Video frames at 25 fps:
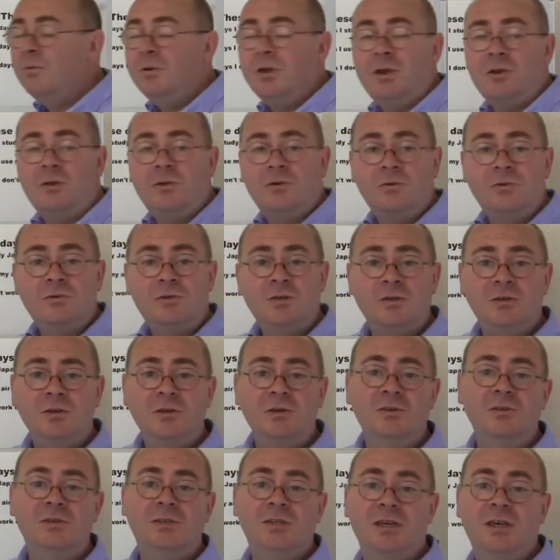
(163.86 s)
We can also
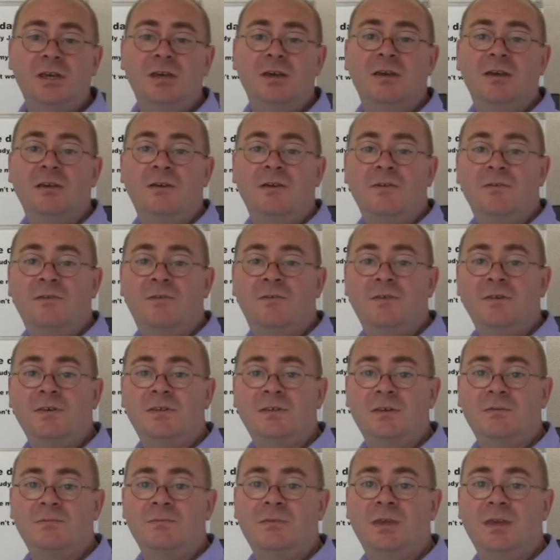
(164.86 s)
use it for
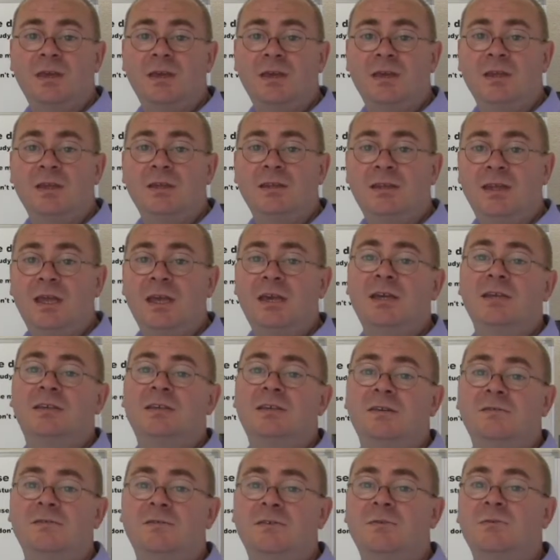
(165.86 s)
something
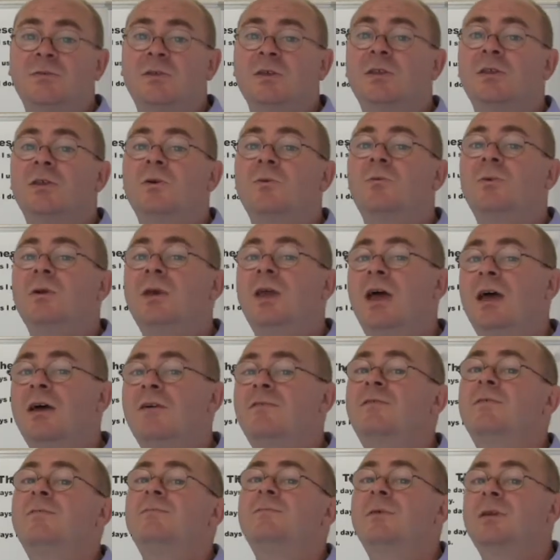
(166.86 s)
negative, something that we
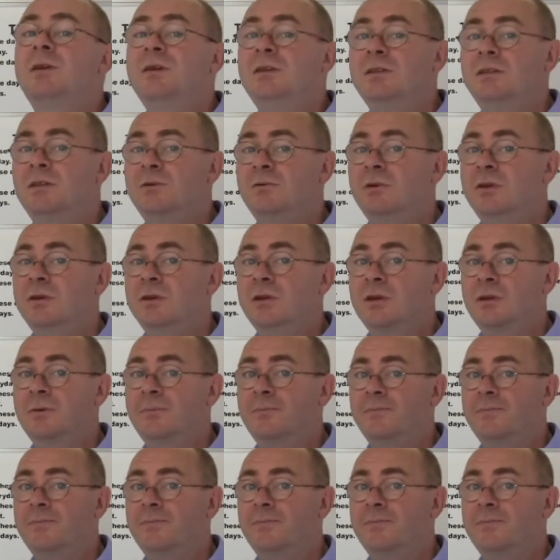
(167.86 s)
haven't been doing.